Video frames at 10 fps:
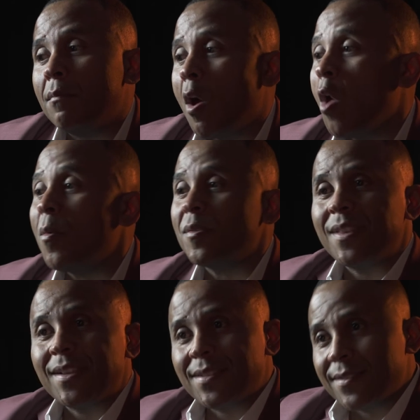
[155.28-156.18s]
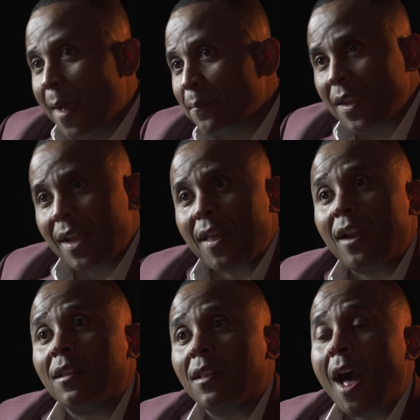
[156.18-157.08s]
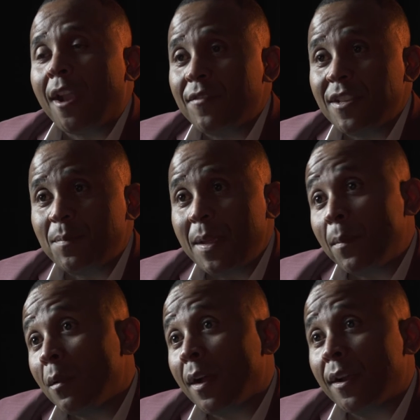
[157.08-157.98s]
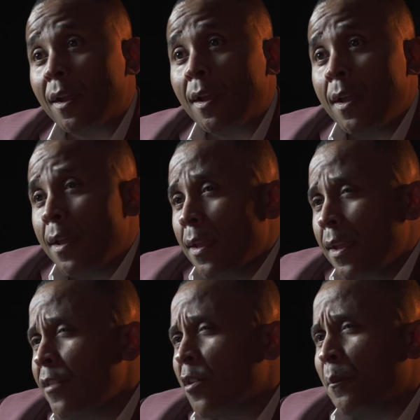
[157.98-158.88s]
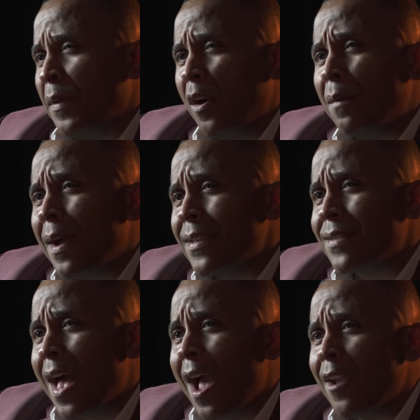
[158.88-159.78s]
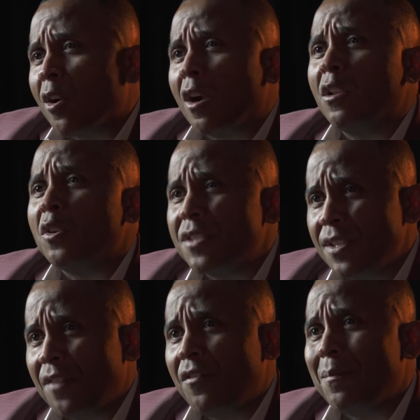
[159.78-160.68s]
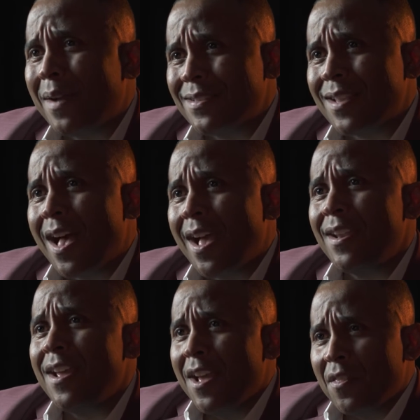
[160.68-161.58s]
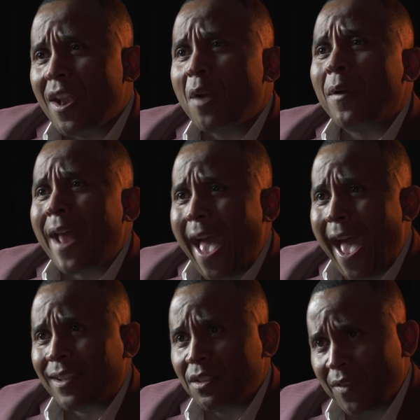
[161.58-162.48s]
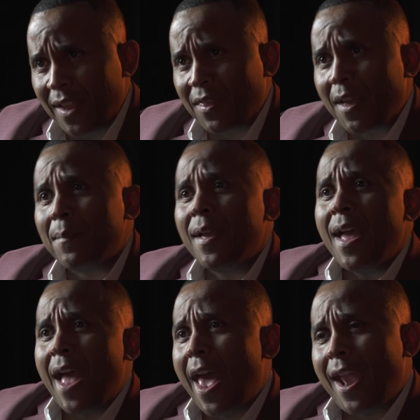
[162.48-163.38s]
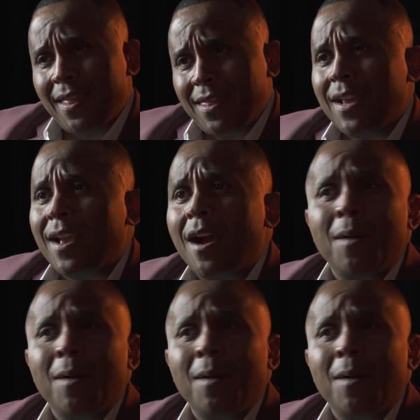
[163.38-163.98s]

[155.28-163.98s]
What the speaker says: almost accepting that a lot of these people are going to either be on my side or close enough on my side that I want to activate them. And I think